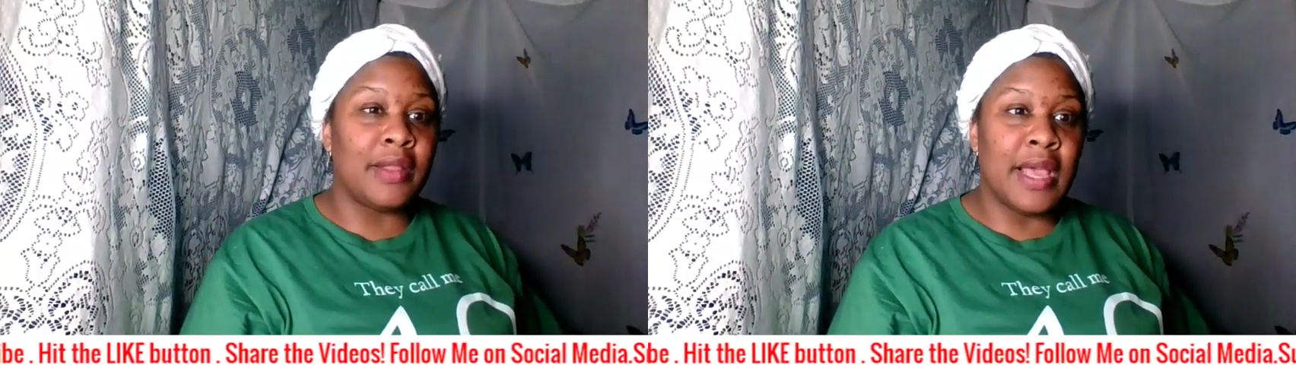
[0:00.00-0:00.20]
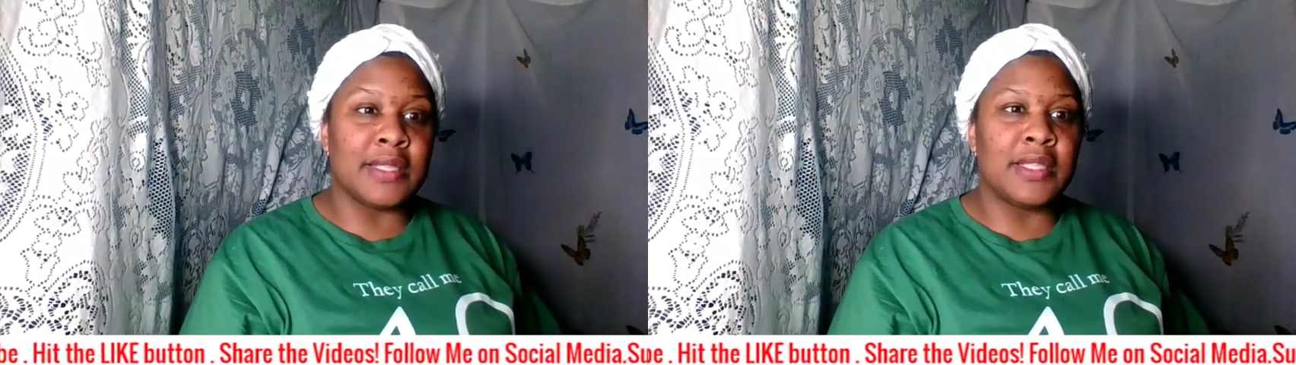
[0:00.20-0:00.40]

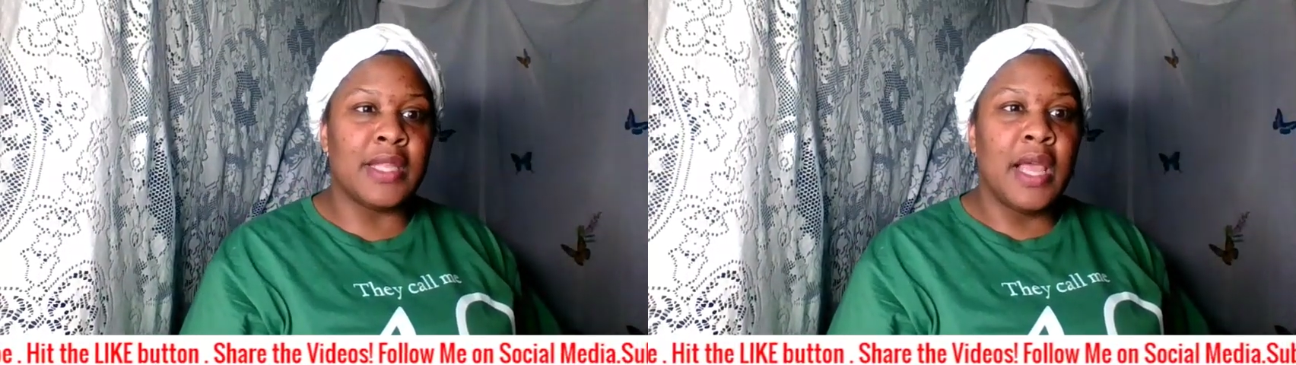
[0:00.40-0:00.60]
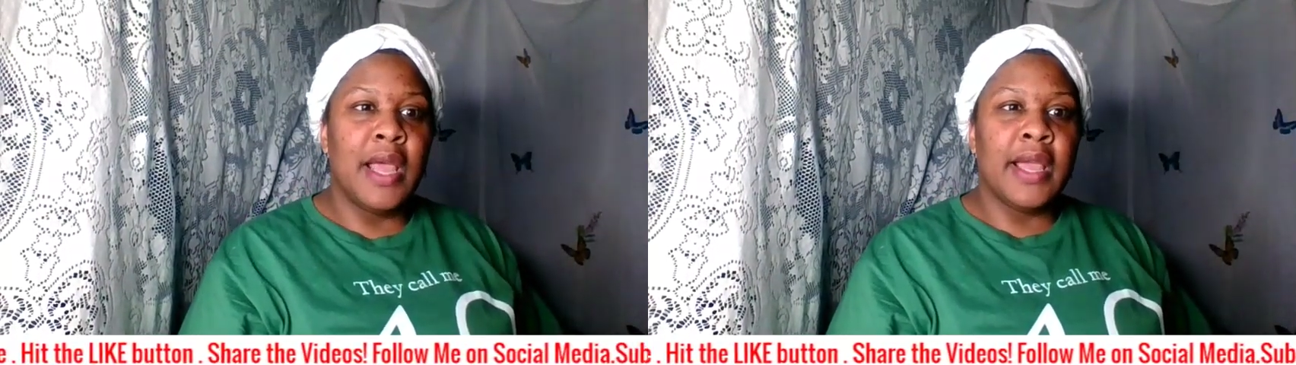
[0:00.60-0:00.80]
Yes,
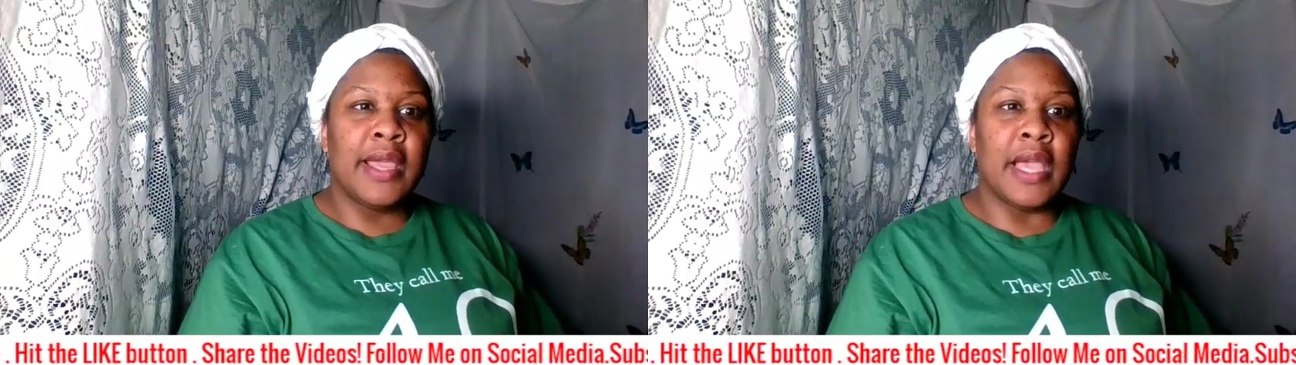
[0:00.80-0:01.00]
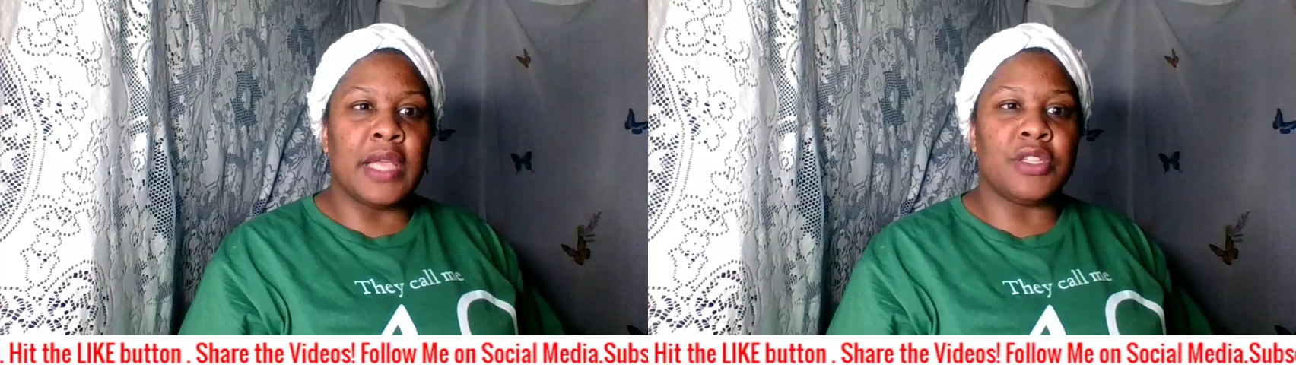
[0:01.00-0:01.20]
cats
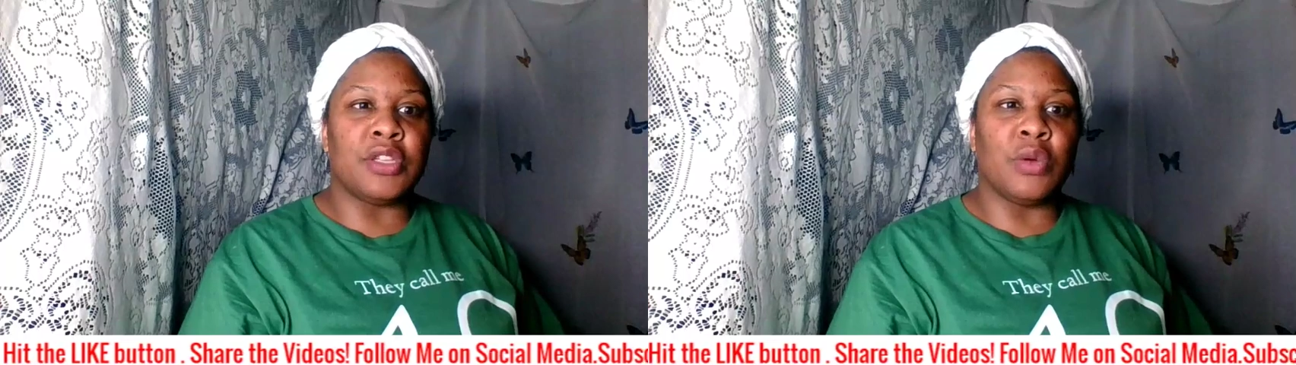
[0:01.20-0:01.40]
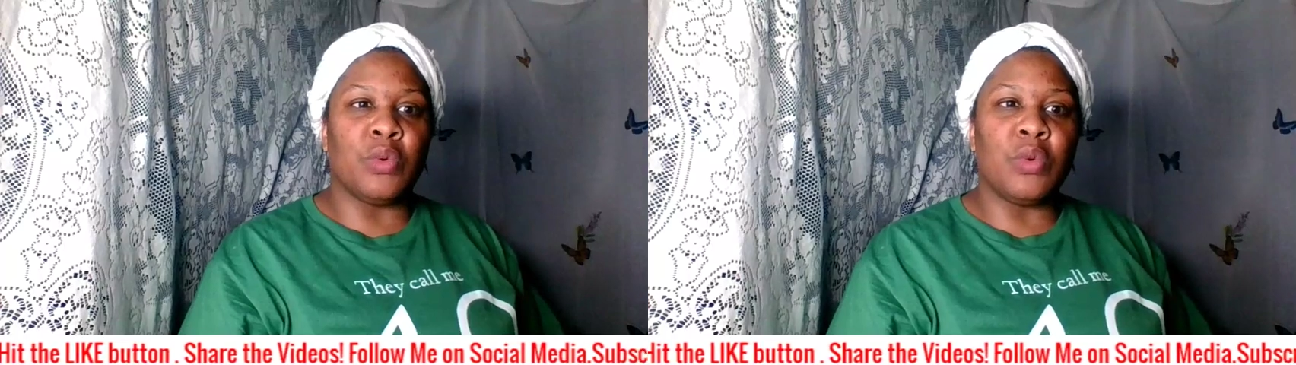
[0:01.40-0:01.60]
are
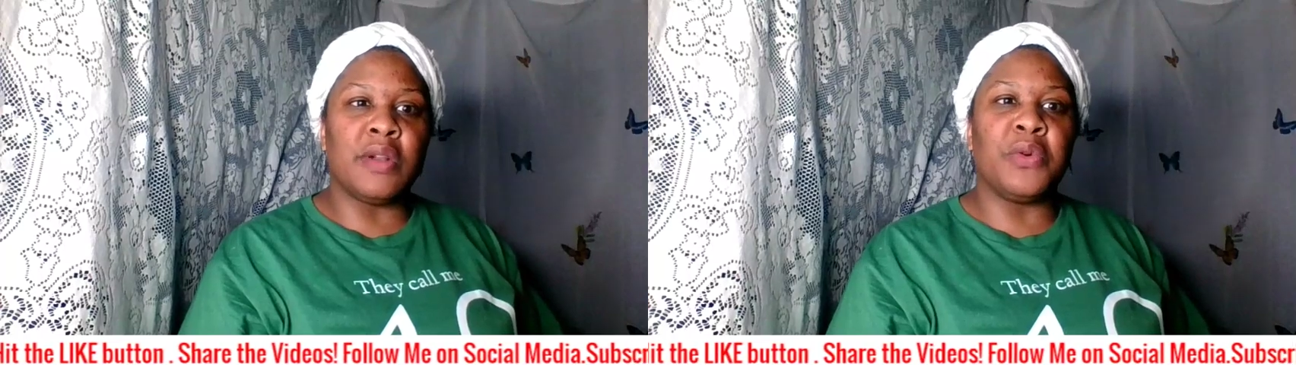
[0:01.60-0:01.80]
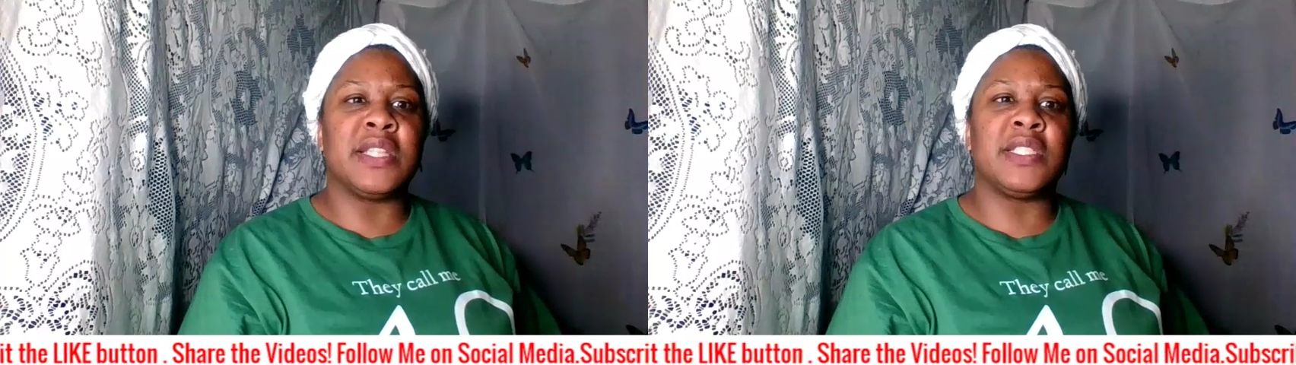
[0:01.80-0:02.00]
wonderful. I had
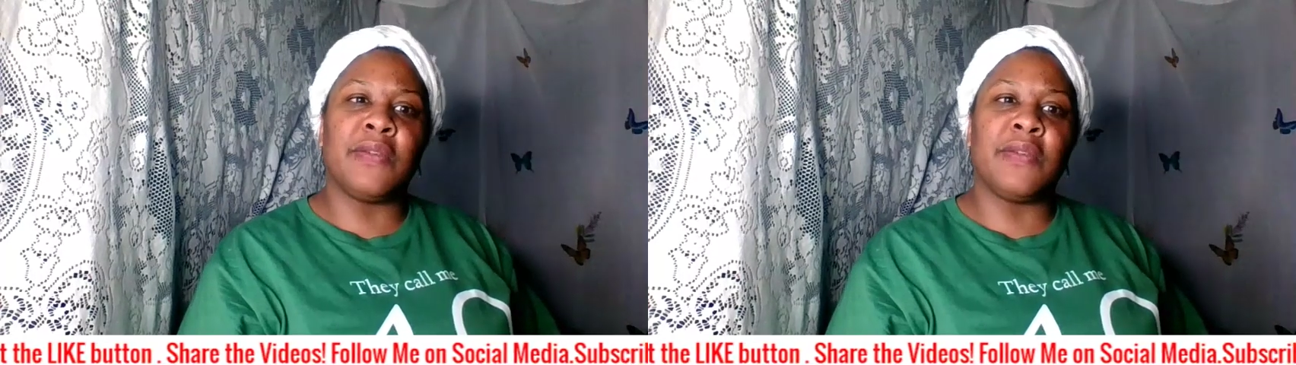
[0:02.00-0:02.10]
several